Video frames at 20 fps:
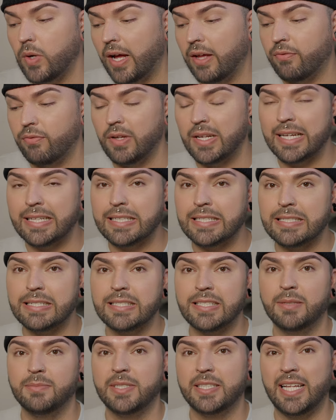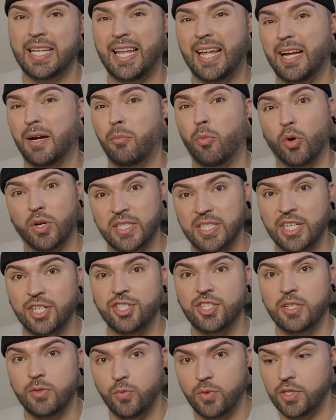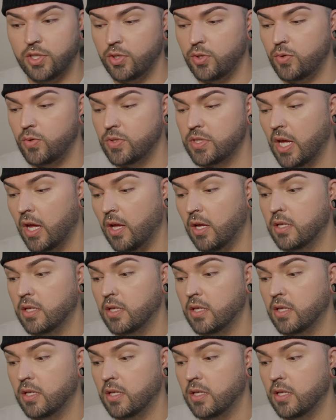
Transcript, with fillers: I feel like this is something that like a mortician would use.